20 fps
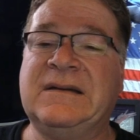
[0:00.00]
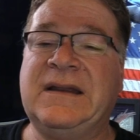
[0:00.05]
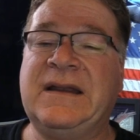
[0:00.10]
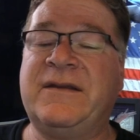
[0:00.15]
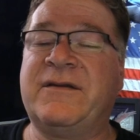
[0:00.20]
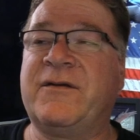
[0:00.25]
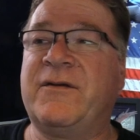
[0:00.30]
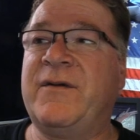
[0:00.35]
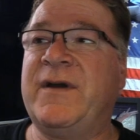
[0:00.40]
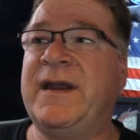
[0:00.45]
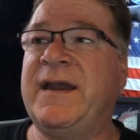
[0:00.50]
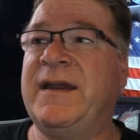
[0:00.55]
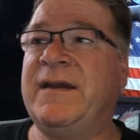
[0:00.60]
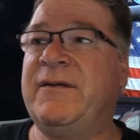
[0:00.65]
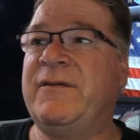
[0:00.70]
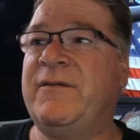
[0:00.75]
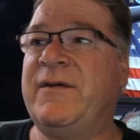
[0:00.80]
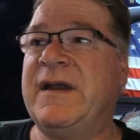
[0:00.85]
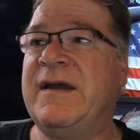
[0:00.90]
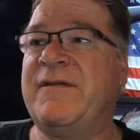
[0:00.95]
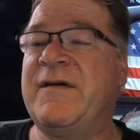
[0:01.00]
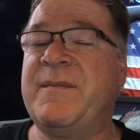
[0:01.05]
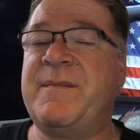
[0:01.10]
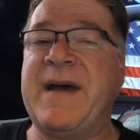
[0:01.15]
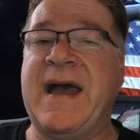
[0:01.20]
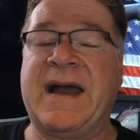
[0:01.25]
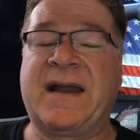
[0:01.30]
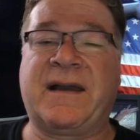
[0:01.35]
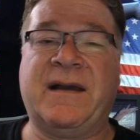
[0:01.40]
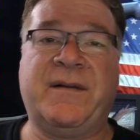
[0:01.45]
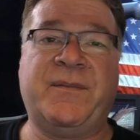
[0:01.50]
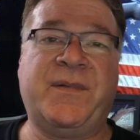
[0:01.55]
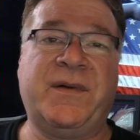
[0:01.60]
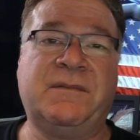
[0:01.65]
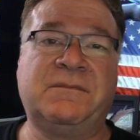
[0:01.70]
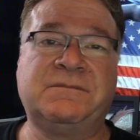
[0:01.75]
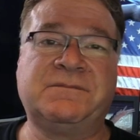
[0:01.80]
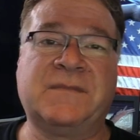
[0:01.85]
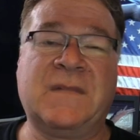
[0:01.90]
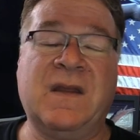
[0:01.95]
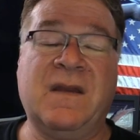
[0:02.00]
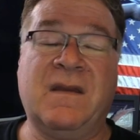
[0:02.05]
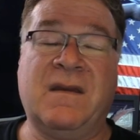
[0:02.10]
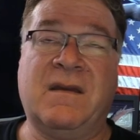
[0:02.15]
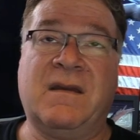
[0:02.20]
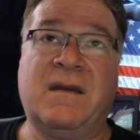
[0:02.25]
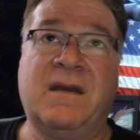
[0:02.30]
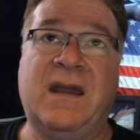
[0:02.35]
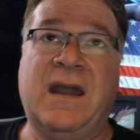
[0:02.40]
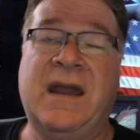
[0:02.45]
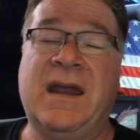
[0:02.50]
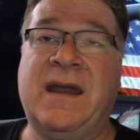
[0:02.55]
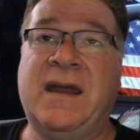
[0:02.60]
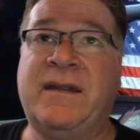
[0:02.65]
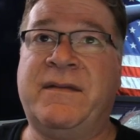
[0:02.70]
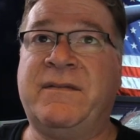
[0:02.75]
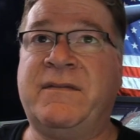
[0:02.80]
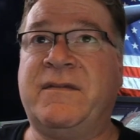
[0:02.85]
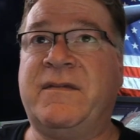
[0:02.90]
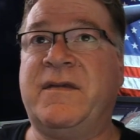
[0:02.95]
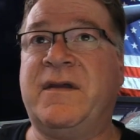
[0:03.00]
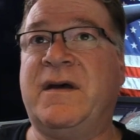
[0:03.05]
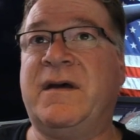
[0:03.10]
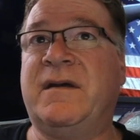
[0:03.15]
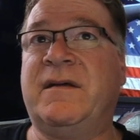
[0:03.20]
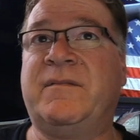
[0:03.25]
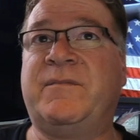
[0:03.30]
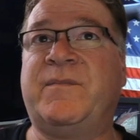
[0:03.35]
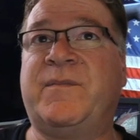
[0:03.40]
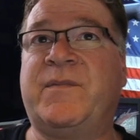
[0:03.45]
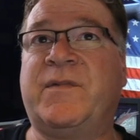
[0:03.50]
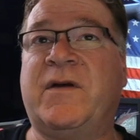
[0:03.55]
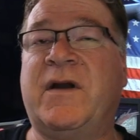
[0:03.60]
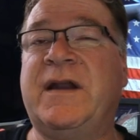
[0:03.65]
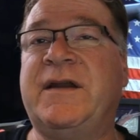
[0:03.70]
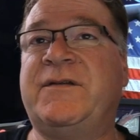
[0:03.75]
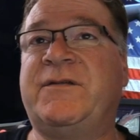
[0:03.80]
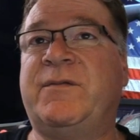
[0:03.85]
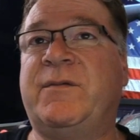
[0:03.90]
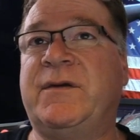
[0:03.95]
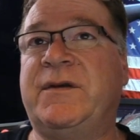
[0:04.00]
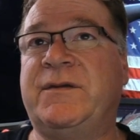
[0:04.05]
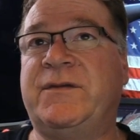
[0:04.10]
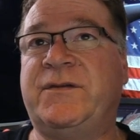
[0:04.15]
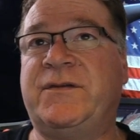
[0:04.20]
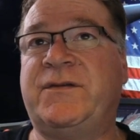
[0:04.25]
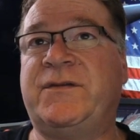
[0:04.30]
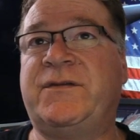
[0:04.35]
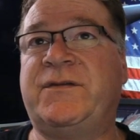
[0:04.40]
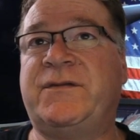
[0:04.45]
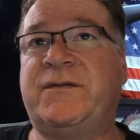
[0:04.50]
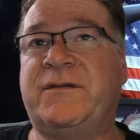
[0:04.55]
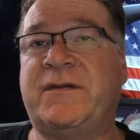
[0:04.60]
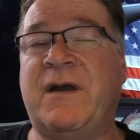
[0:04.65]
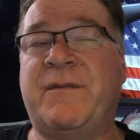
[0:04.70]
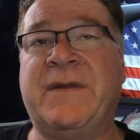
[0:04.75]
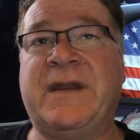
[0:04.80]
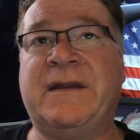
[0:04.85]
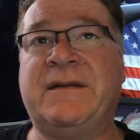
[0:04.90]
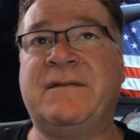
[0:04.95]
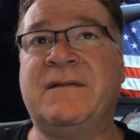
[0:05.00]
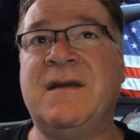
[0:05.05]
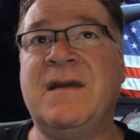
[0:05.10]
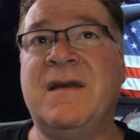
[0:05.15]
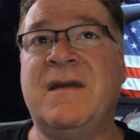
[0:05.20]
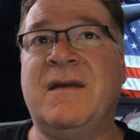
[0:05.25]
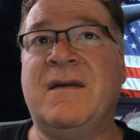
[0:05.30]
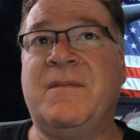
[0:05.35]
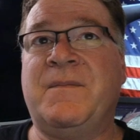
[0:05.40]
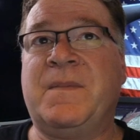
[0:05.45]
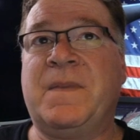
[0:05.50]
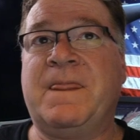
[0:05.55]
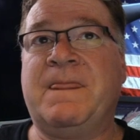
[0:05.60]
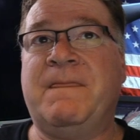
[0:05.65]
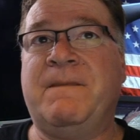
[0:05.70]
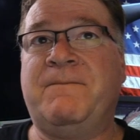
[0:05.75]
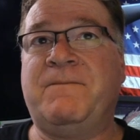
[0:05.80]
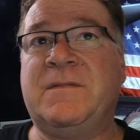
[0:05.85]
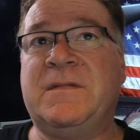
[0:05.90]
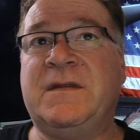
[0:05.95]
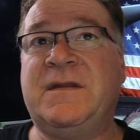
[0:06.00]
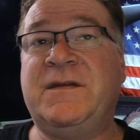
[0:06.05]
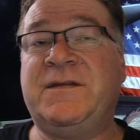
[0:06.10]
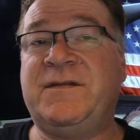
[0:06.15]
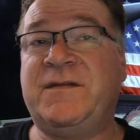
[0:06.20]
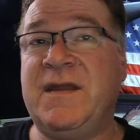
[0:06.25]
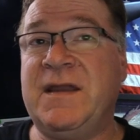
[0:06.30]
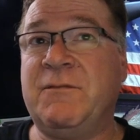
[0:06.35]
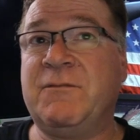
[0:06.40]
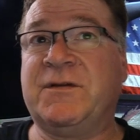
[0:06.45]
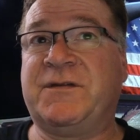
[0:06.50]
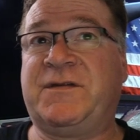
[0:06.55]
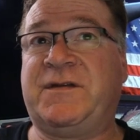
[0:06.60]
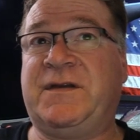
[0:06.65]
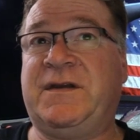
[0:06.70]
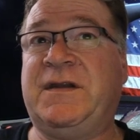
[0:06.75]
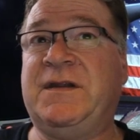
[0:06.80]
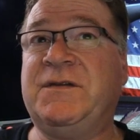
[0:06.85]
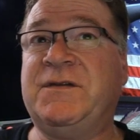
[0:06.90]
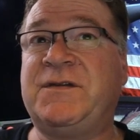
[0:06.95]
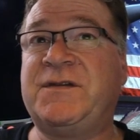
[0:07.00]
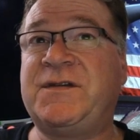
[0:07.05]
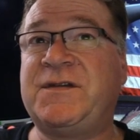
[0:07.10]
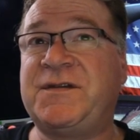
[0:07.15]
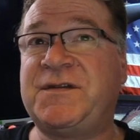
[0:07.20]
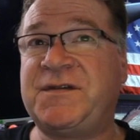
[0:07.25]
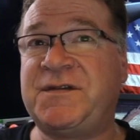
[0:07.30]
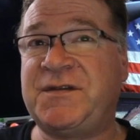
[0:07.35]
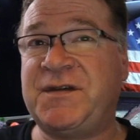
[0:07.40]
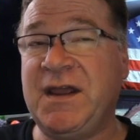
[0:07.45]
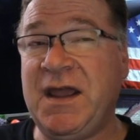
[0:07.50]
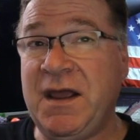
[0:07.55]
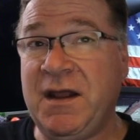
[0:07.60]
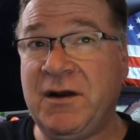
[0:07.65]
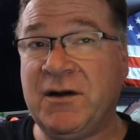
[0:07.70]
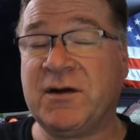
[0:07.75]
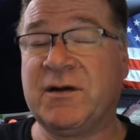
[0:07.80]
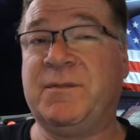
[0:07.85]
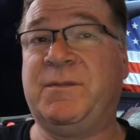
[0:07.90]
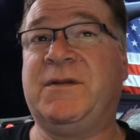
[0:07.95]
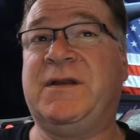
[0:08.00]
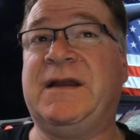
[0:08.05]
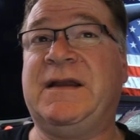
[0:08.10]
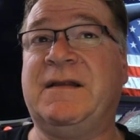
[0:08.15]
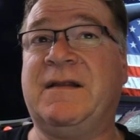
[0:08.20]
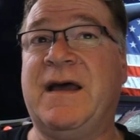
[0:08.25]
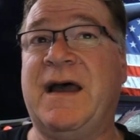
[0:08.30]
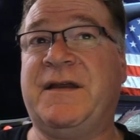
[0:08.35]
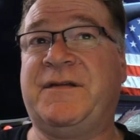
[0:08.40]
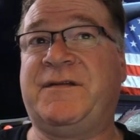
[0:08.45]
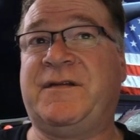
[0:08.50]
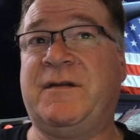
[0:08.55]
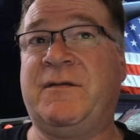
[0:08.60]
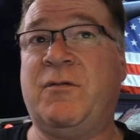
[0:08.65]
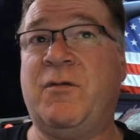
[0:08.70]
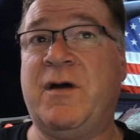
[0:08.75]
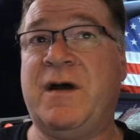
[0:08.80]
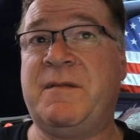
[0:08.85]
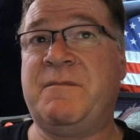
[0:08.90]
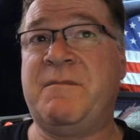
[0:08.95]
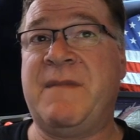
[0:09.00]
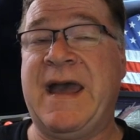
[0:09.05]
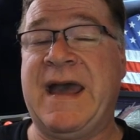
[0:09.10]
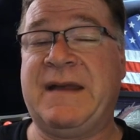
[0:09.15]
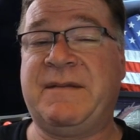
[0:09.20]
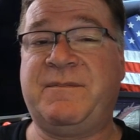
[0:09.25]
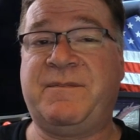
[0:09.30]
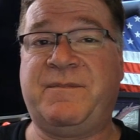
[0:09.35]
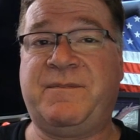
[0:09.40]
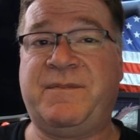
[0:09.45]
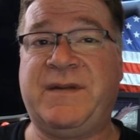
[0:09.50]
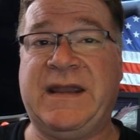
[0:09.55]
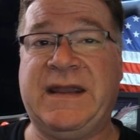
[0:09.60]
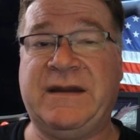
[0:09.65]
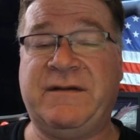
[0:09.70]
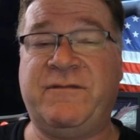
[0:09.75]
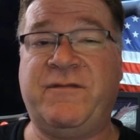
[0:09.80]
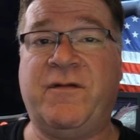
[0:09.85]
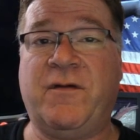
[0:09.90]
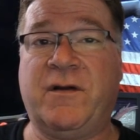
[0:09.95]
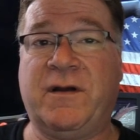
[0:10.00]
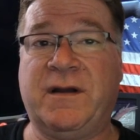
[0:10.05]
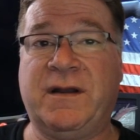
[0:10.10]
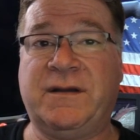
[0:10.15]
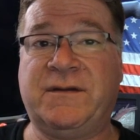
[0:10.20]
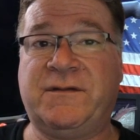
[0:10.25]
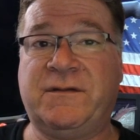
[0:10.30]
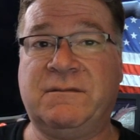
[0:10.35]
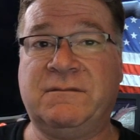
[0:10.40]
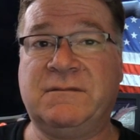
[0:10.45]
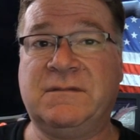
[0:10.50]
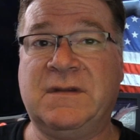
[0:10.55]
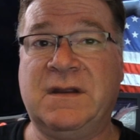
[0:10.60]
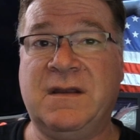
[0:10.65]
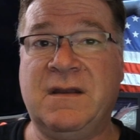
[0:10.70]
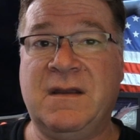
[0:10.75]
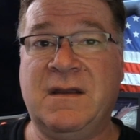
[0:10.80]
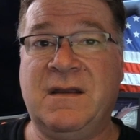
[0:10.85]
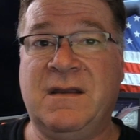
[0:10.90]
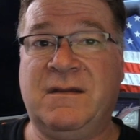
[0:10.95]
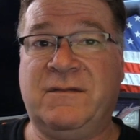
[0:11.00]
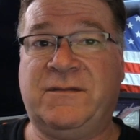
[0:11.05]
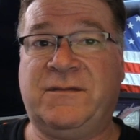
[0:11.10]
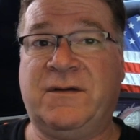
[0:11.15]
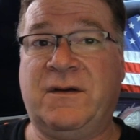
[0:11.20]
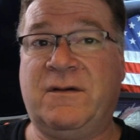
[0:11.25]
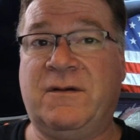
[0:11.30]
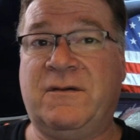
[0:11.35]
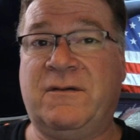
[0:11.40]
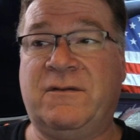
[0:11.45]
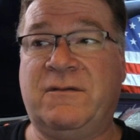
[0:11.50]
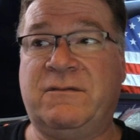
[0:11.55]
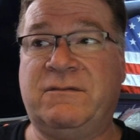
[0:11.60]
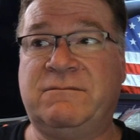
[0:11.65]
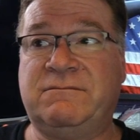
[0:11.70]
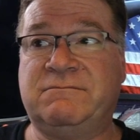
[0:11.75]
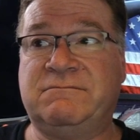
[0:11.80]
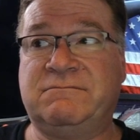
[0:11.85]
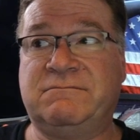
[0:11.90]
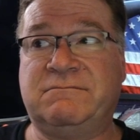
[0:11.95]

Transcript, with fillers: either way, we have a backup. And the price was, I mean, this thing was considerably less than what Matt paid for it. So,